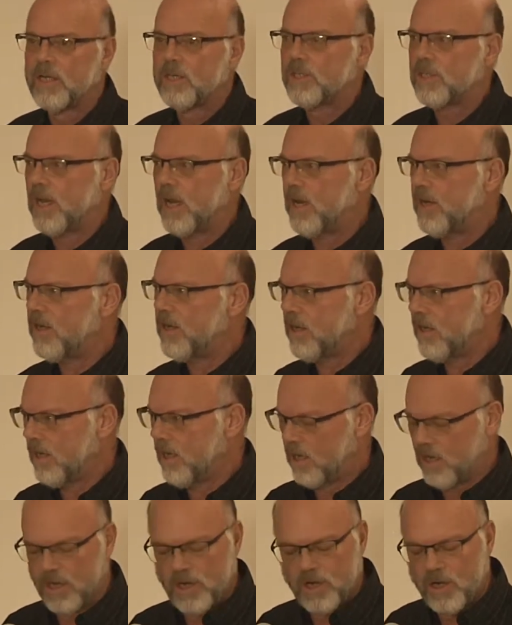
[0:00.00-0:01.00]
said,
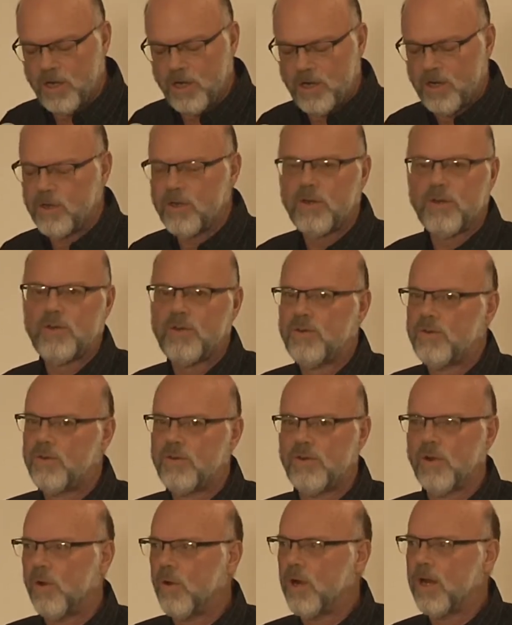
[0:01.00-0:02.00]

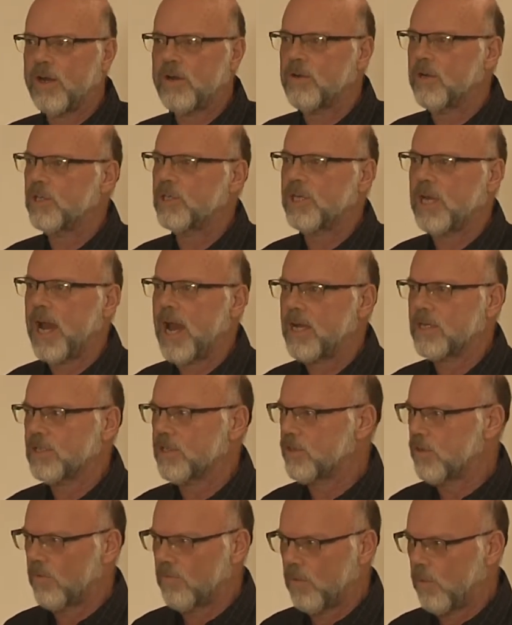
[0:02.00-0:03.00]
don't increase
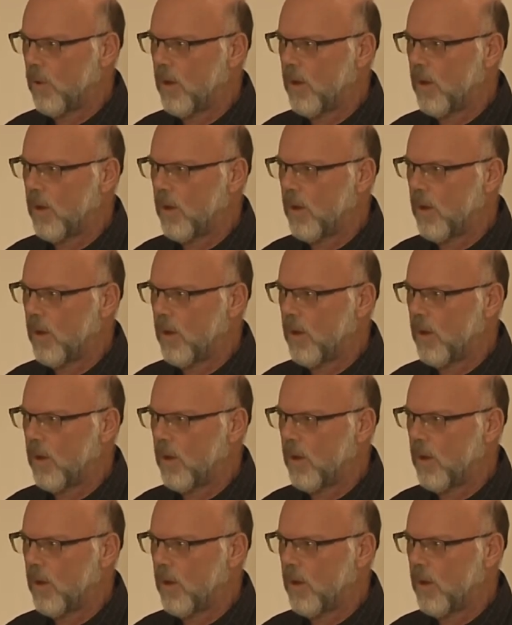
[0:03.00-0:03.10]
taxes over